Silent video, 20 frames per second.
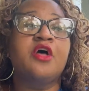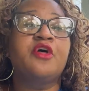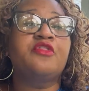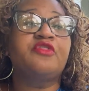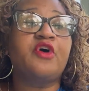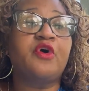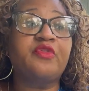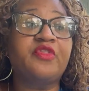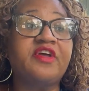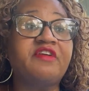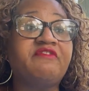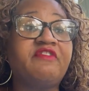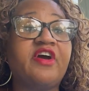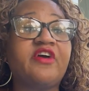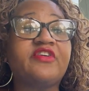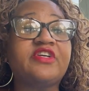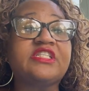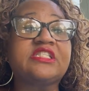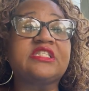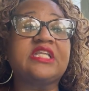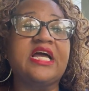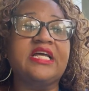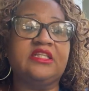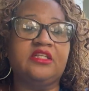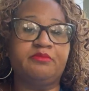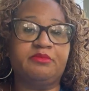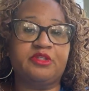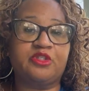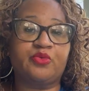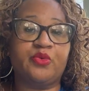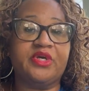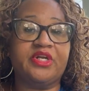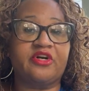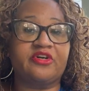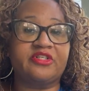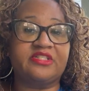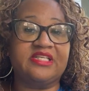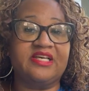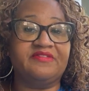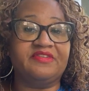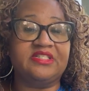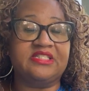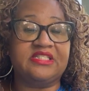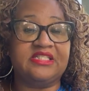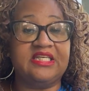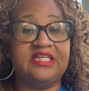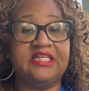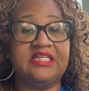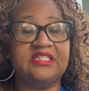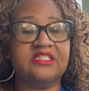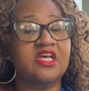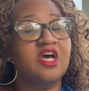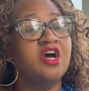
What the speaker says: though they vary slightly between our 7 cities.